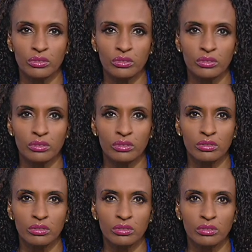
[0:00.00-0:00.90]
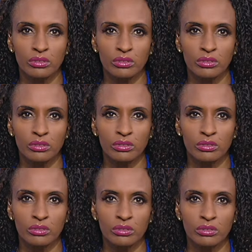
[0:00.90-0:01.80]

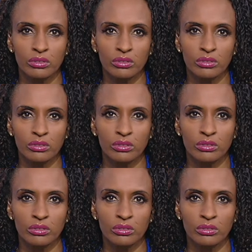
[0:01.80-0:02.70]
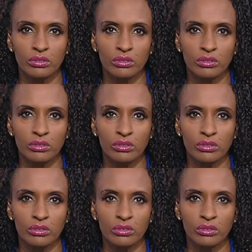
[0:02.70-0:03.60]

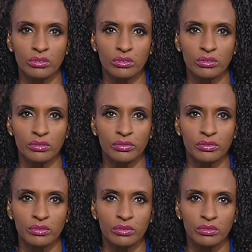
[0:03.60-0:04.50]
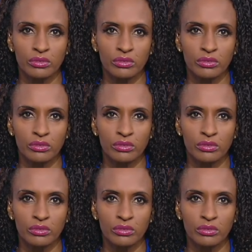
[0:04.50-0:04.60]
(not speaking)